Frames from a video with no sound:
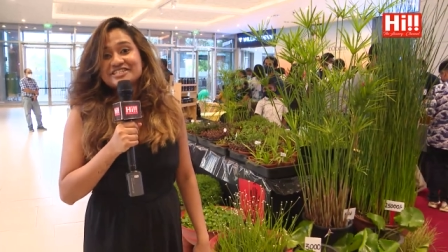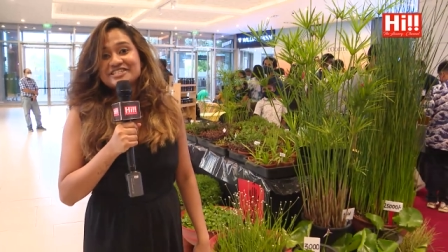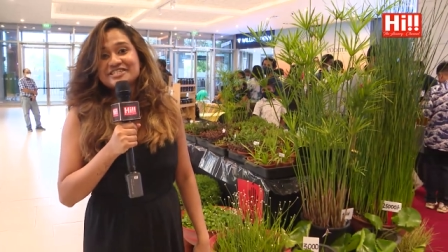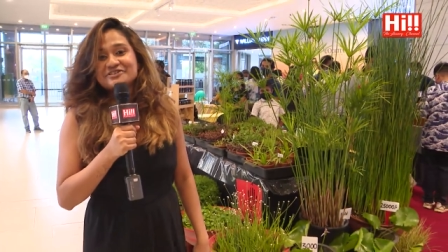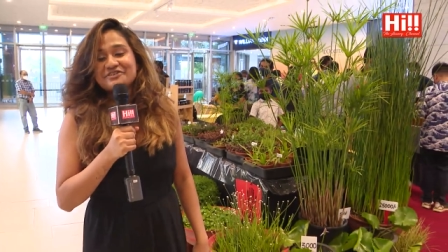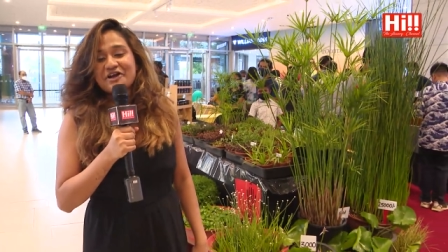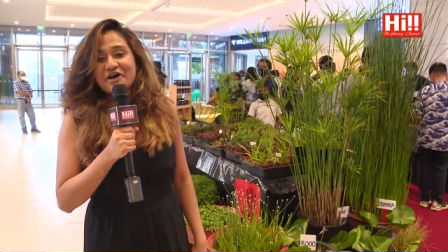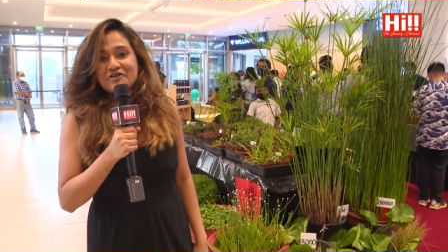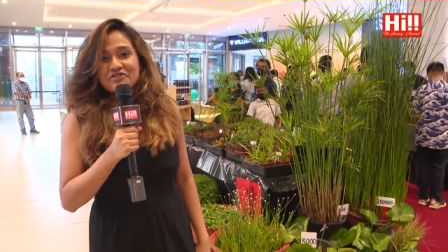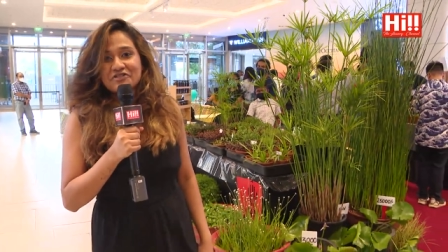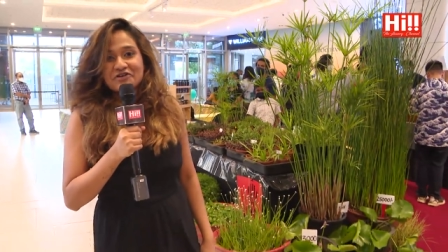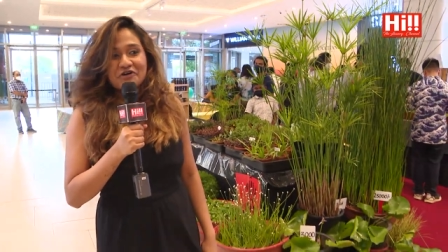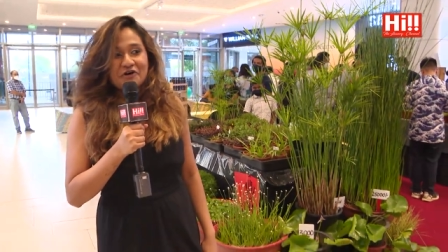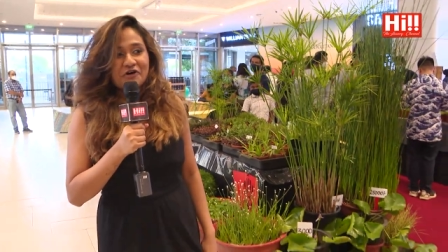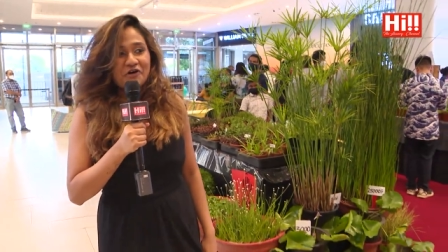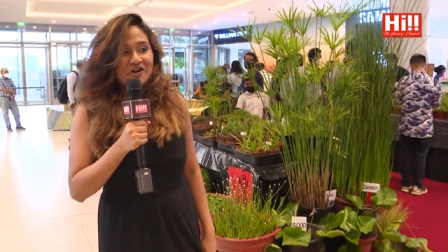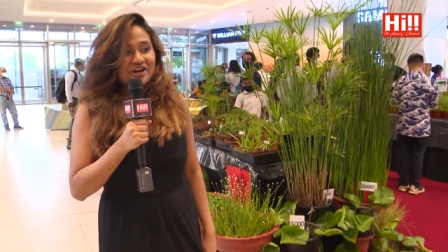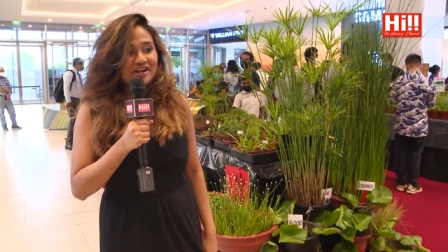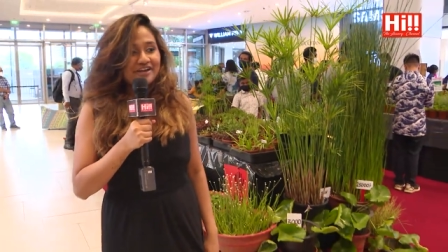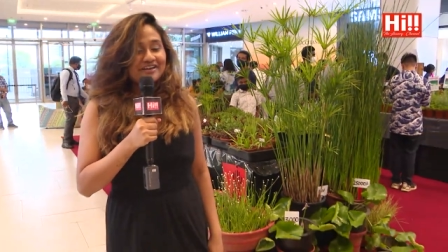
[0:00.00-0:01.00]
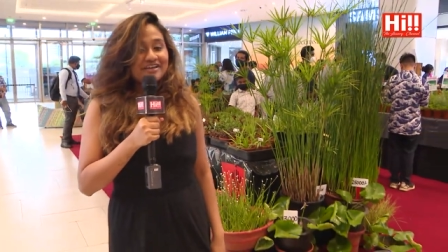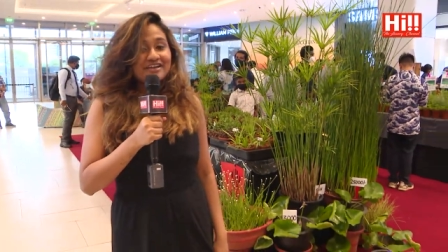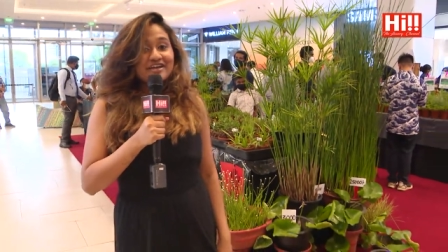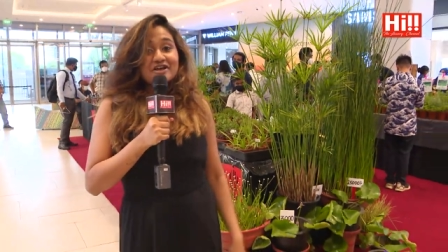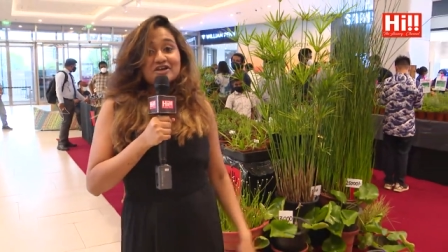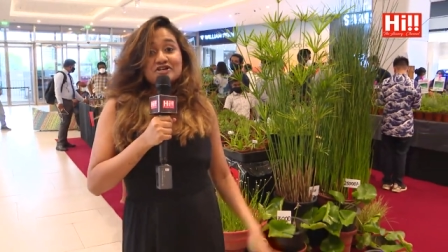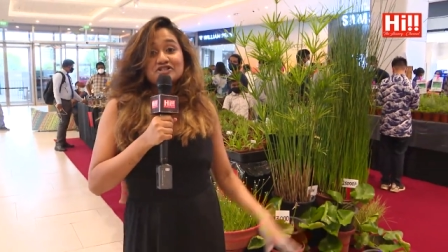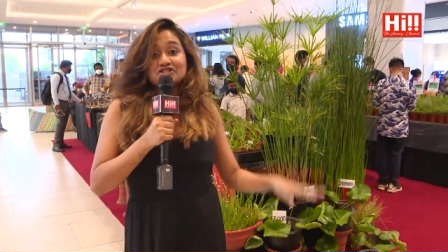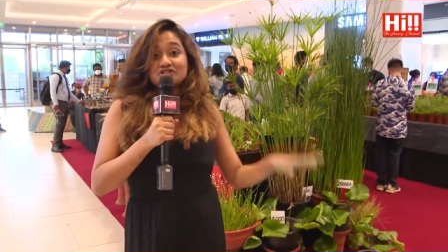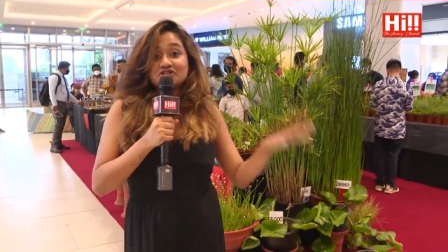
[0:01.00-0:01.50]
just around the corner.
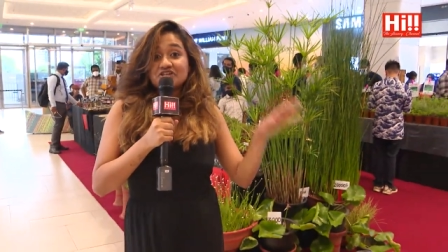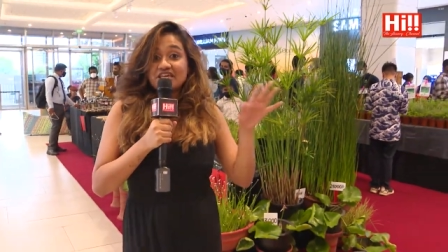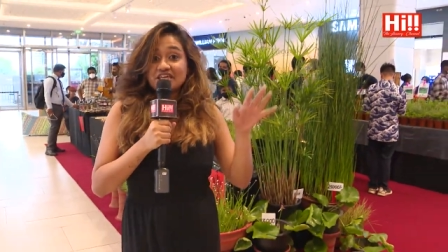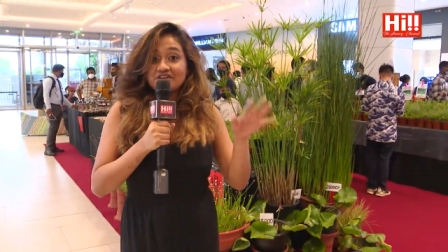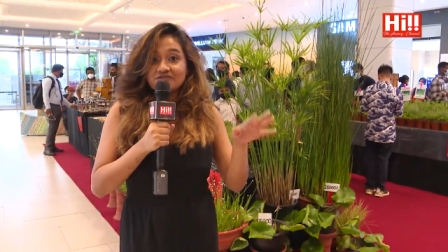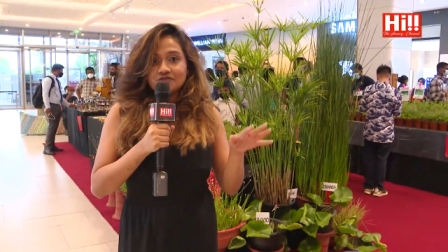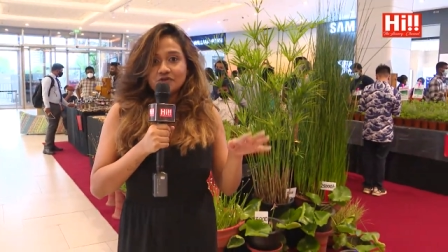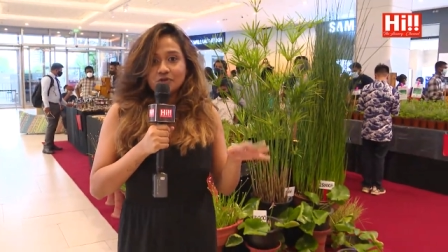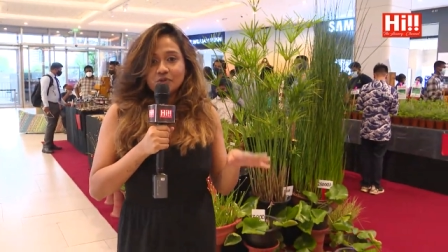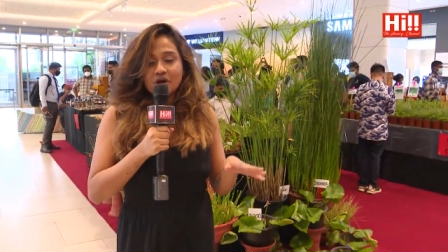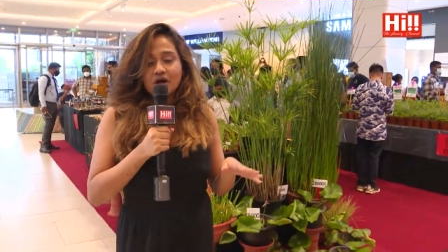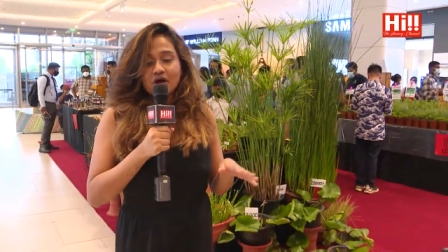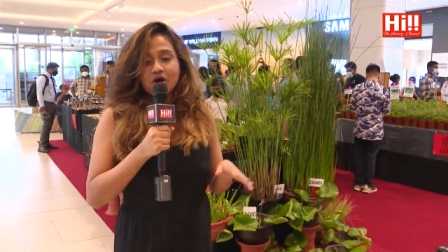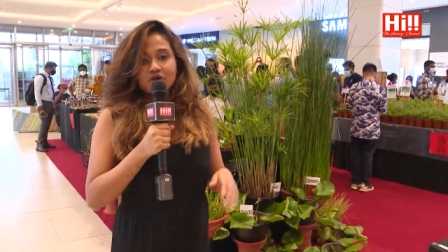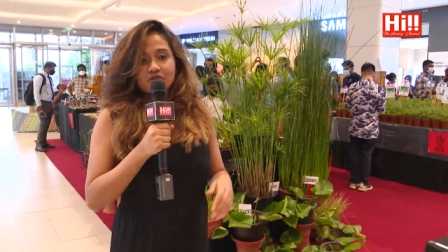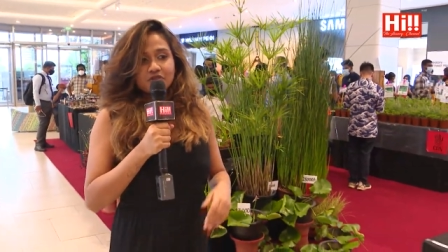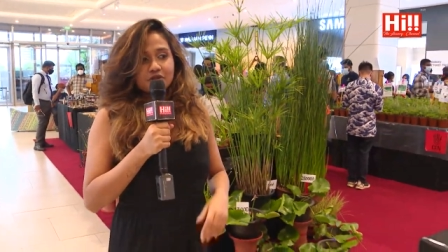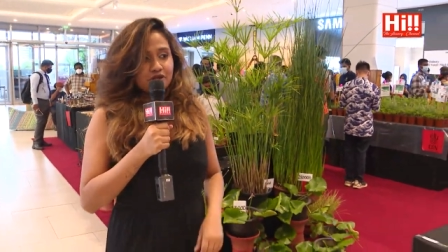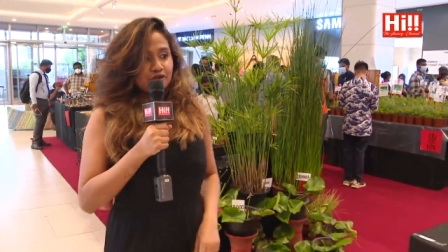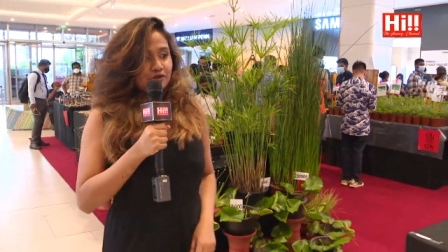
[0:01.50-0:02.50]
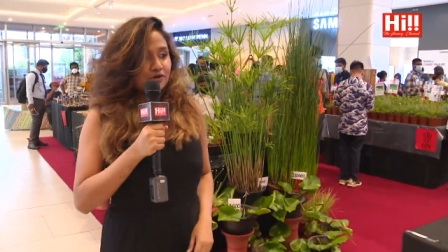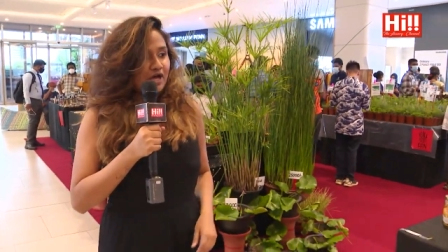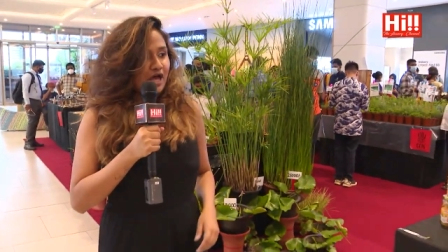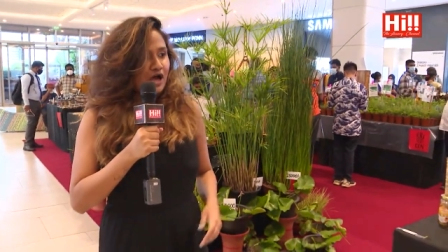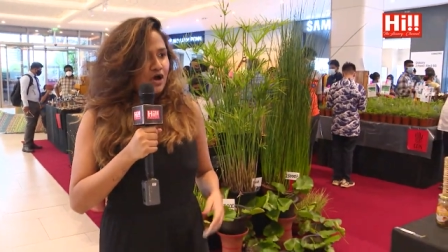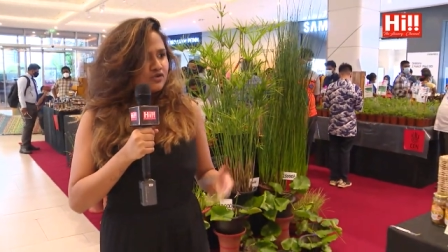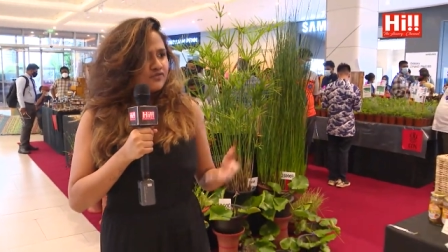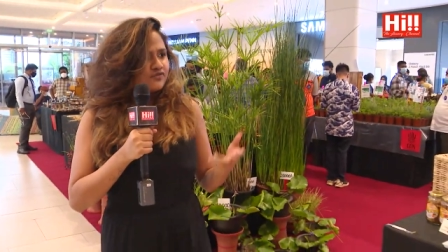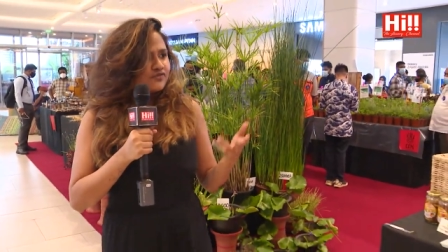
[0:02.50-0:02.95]
So if you are on the lookout